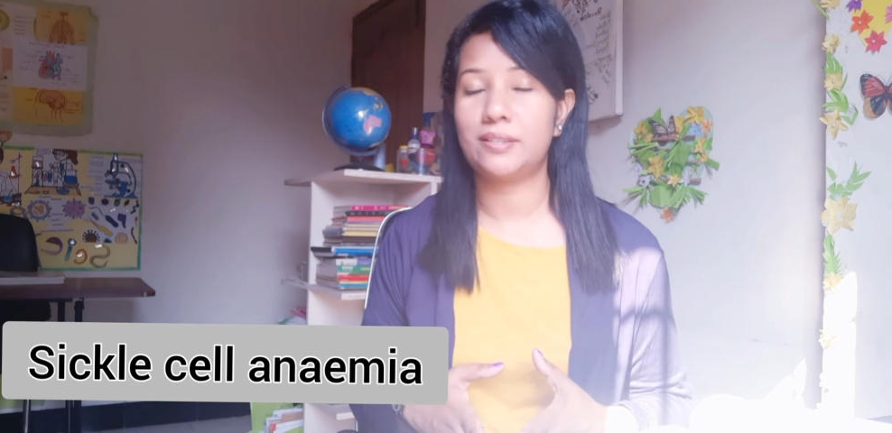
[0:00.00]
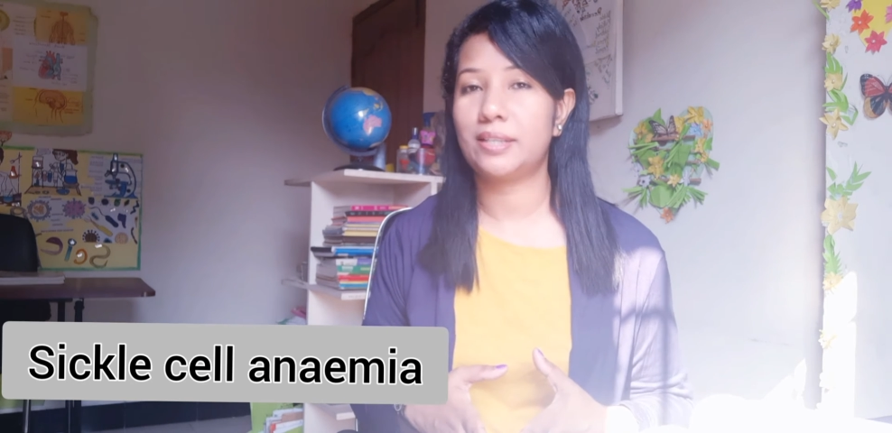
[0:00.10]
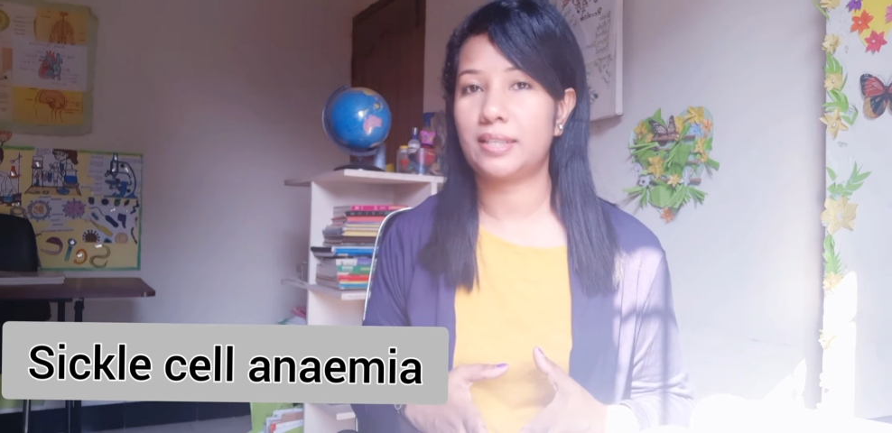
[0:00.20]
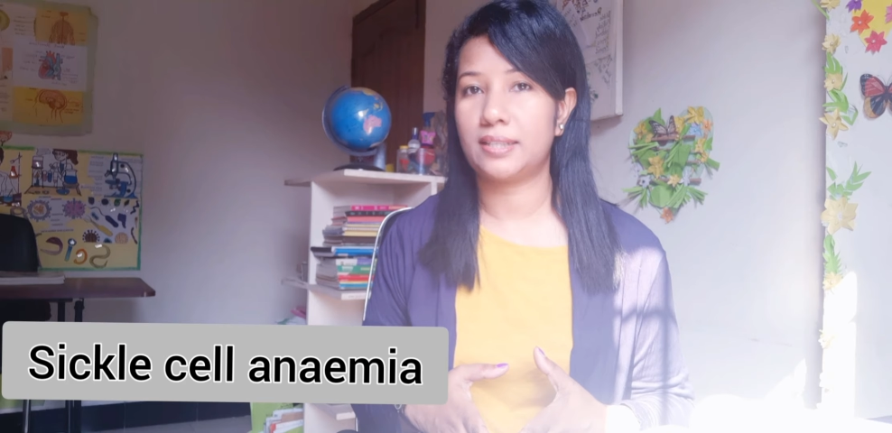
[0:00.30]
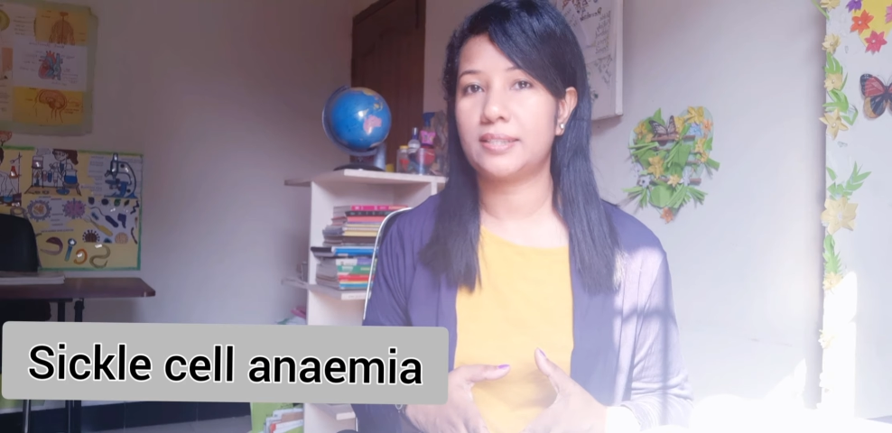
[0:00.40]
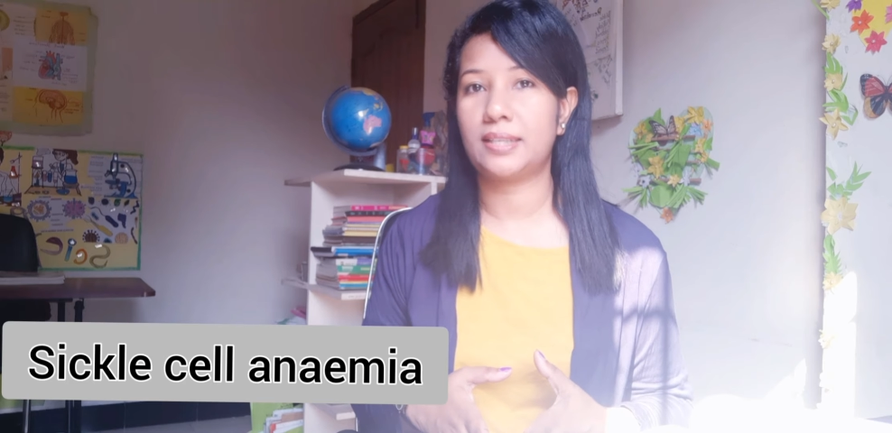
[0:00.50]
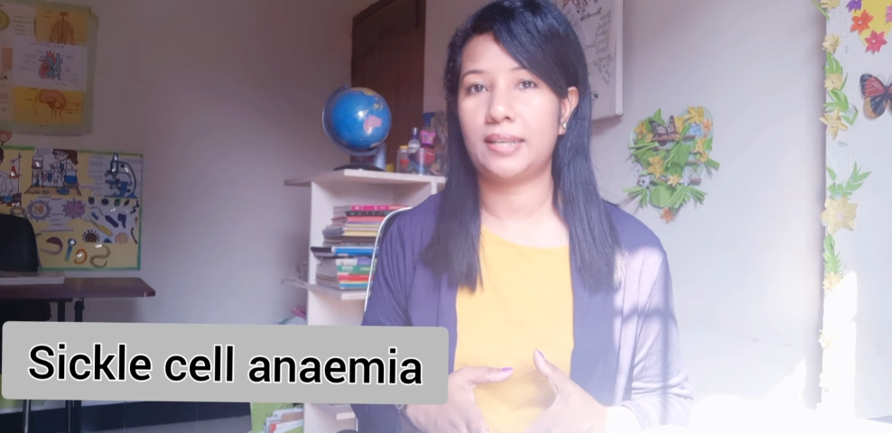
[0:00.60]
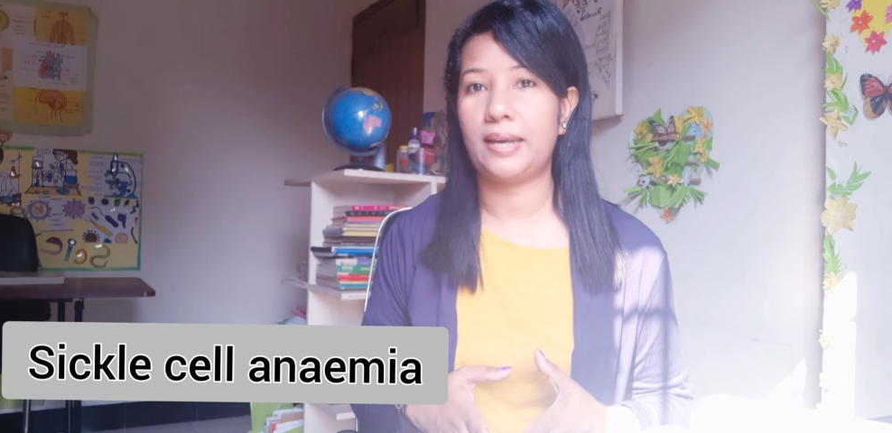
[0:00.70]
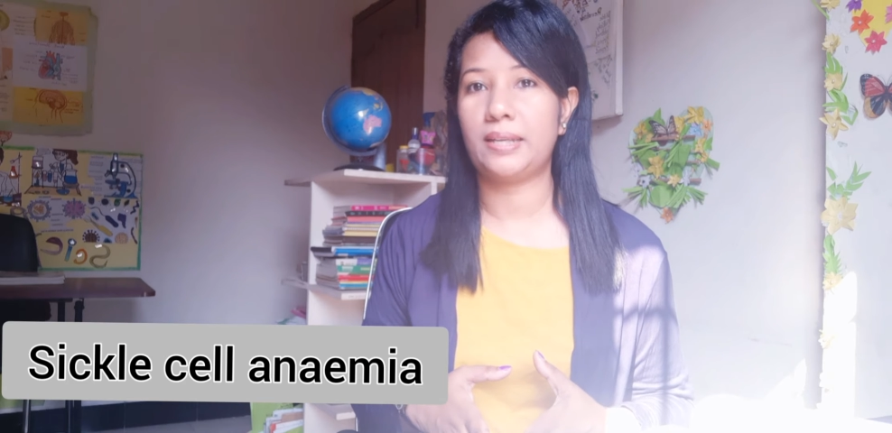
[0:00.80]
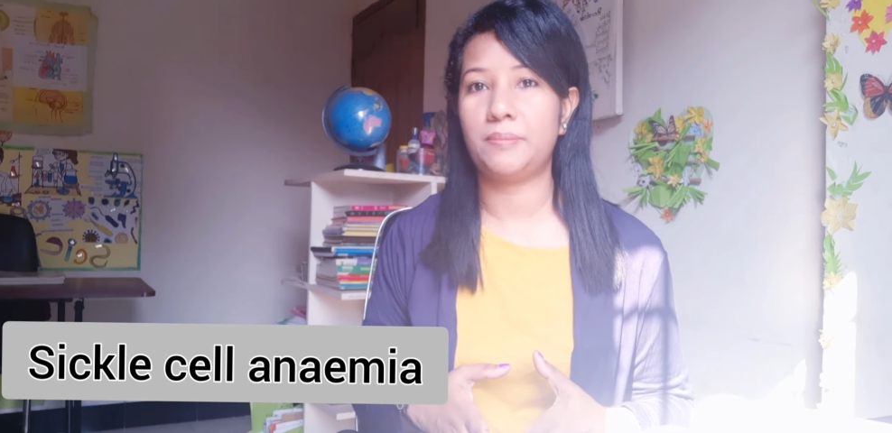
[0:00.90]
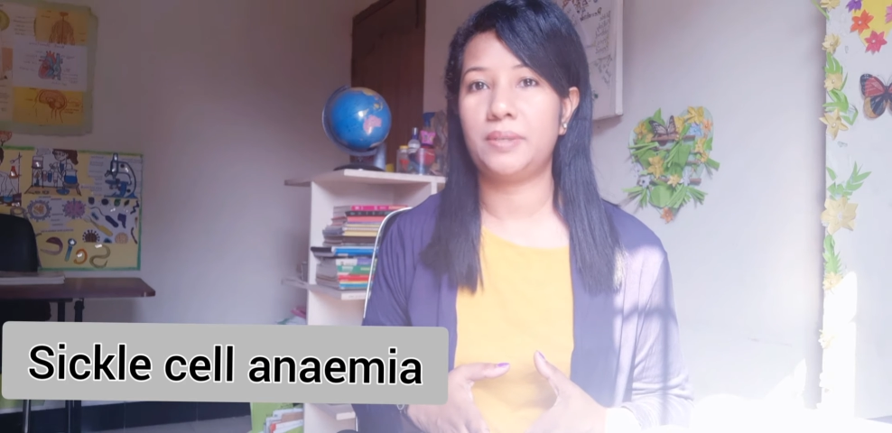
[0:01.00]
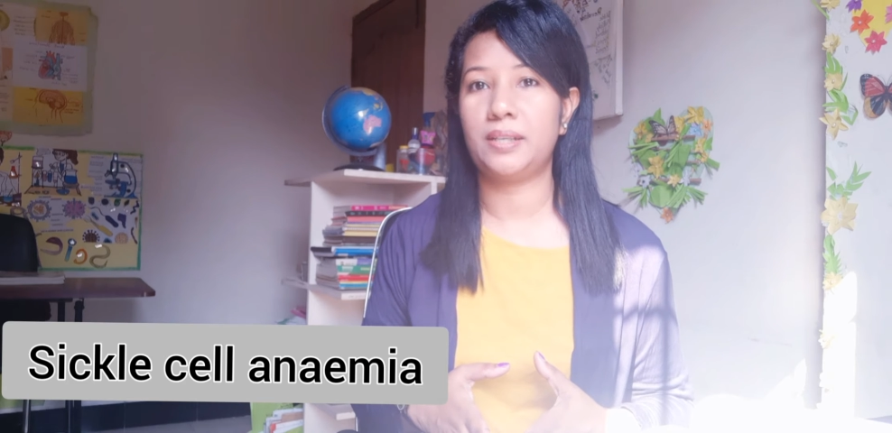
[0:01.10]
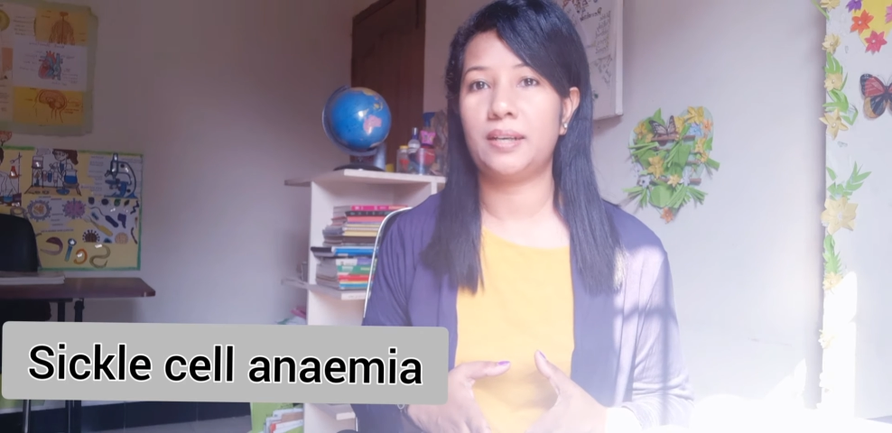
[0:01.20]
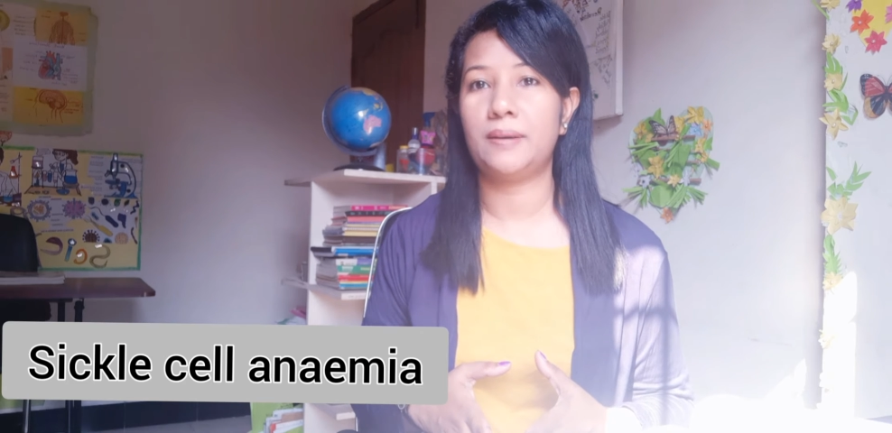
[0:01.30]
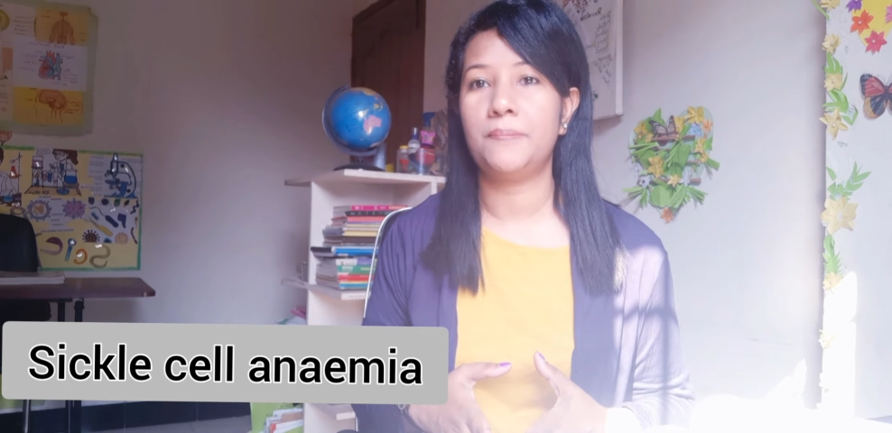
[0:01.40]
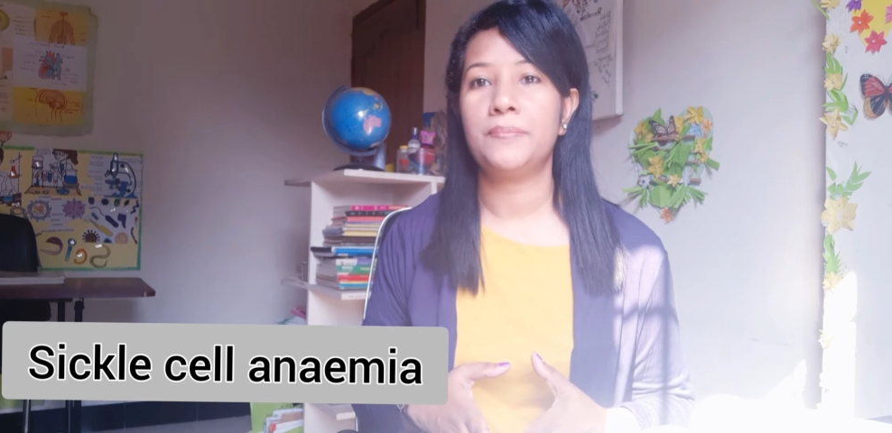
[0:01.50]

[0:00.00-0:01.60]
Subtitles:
sickle cell anemia,